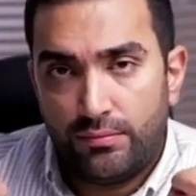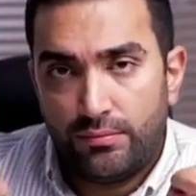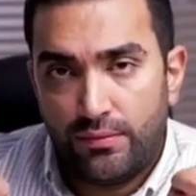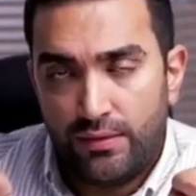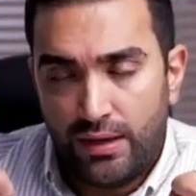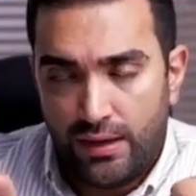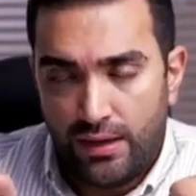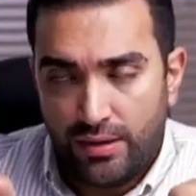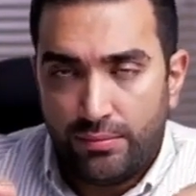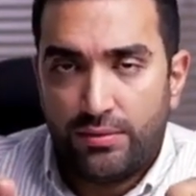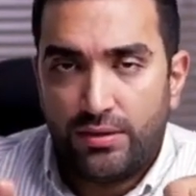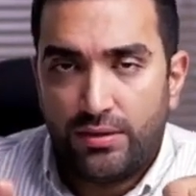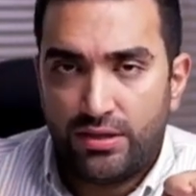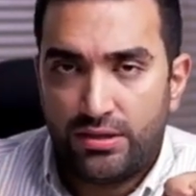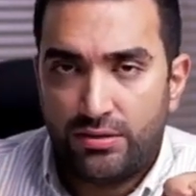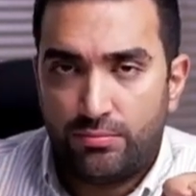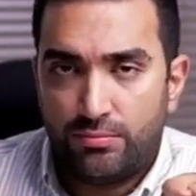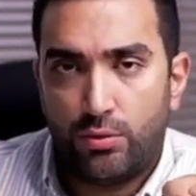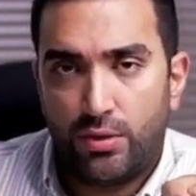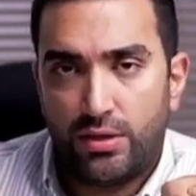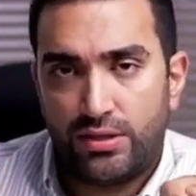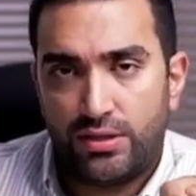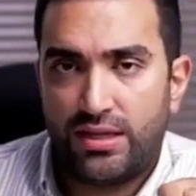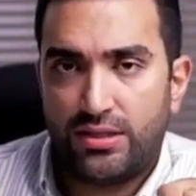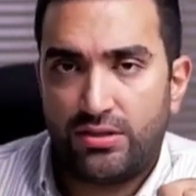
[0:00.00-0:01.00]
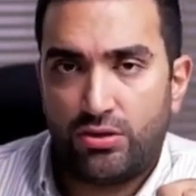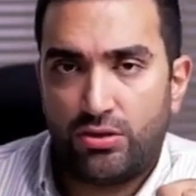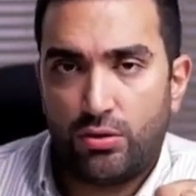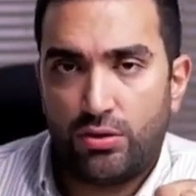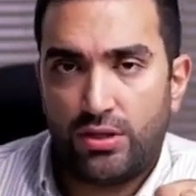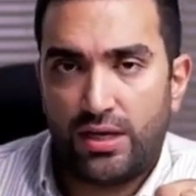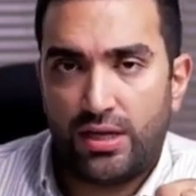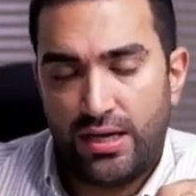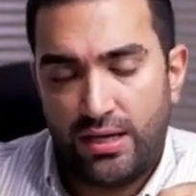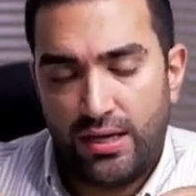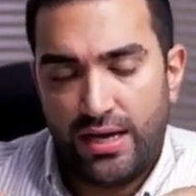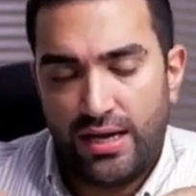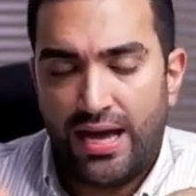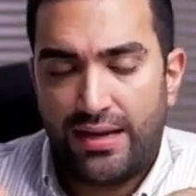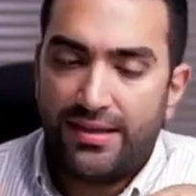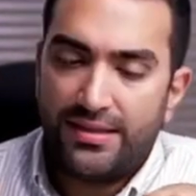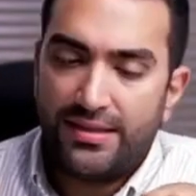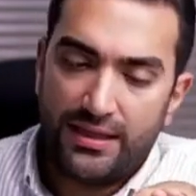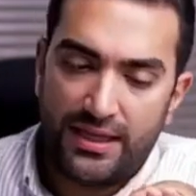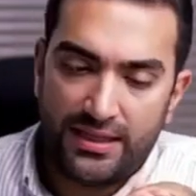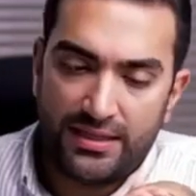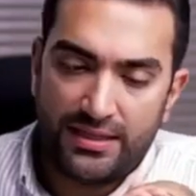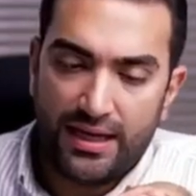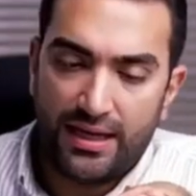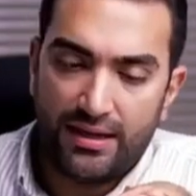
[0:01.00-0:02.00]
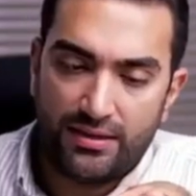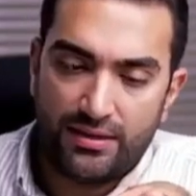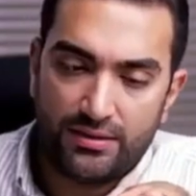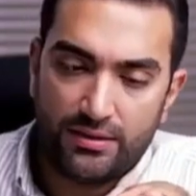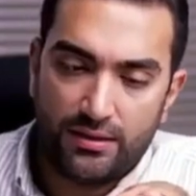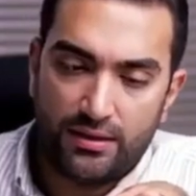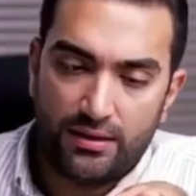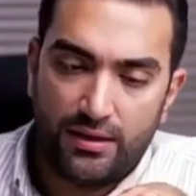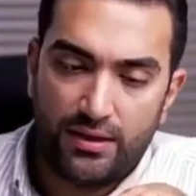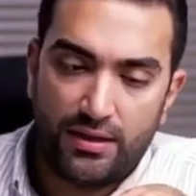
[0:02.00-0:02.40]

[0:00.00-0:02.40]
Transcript: Up to this point, it's okay. I say yes.